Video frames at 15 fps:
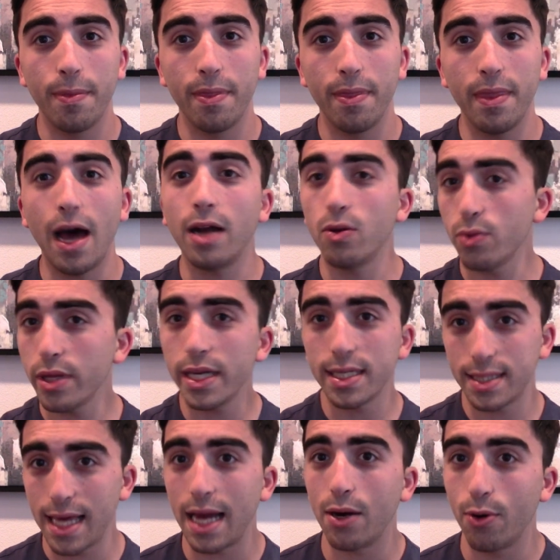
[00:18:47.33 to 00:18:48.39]
Not only is
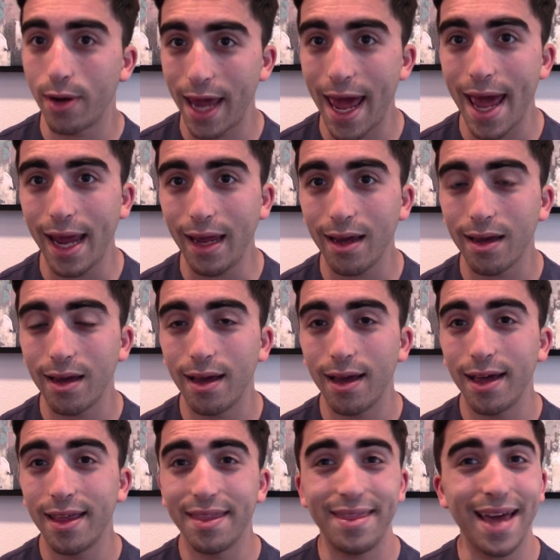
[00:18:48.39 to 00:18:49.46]
that okay,
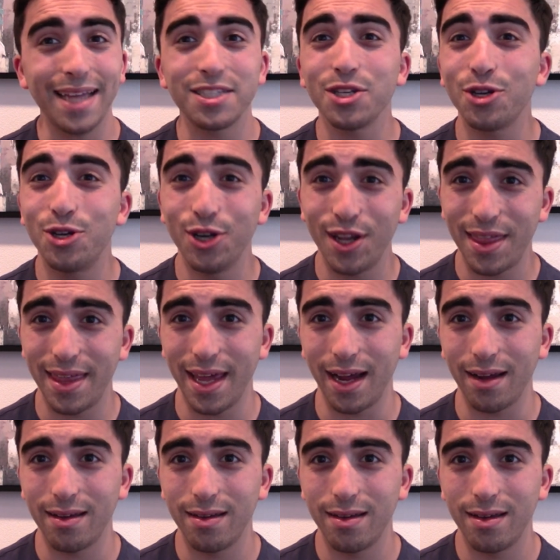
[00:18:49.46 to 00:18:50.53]
that's a good thing.
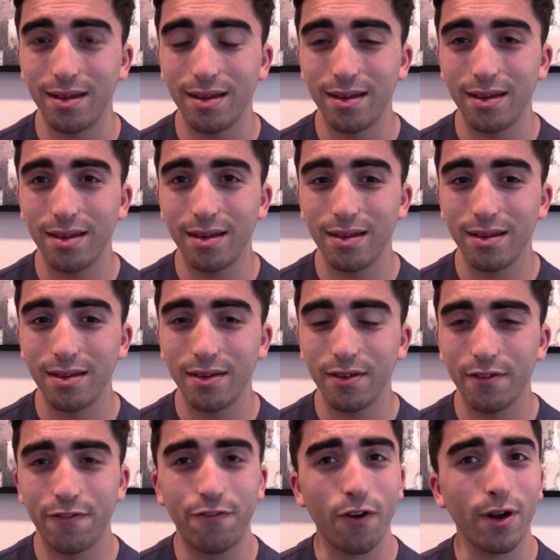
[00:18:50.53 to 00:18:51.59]

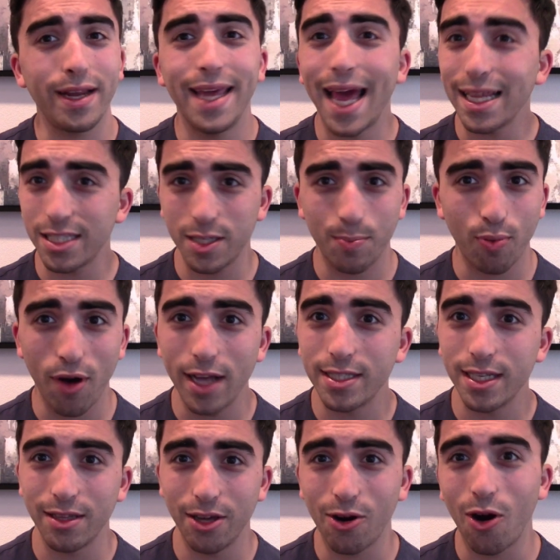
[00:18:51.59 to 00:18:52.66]
Forget
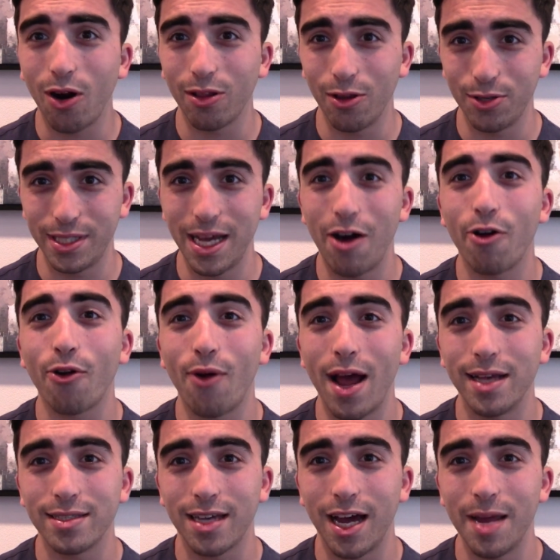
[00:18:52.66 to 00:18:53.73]
suppressing the Carlos
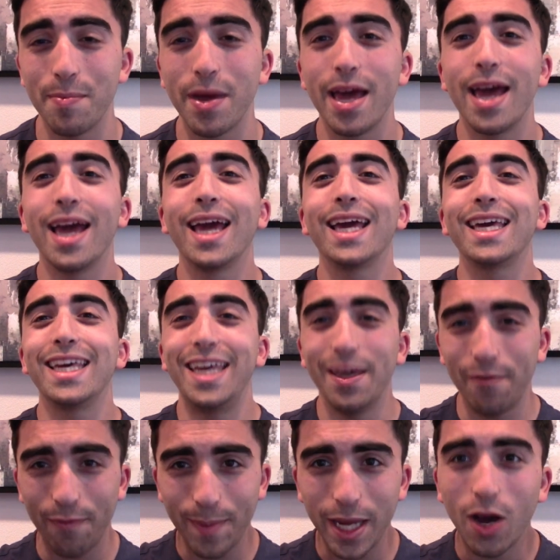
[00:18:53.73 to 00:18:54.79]
Alcaraz hype.
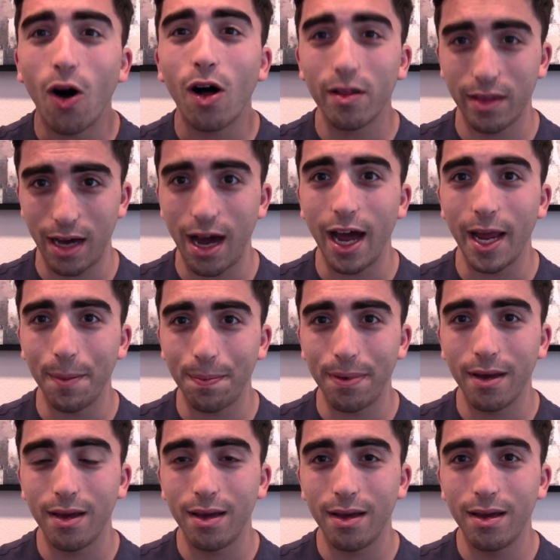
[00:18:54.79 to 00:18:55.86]
Give me all the hype.
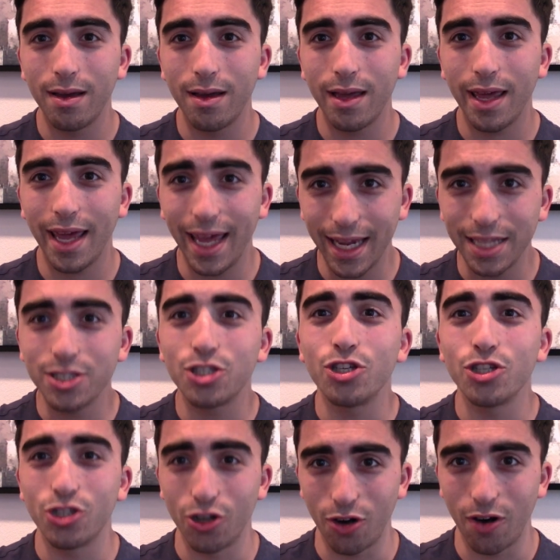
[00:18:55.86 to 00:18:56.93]
It is
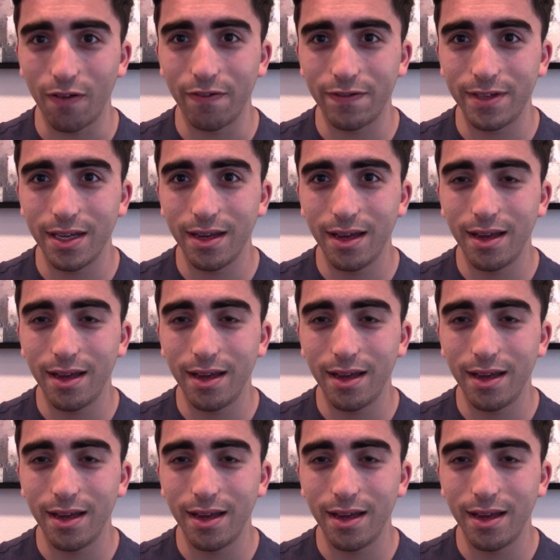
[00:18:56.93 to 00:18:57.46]
deserved.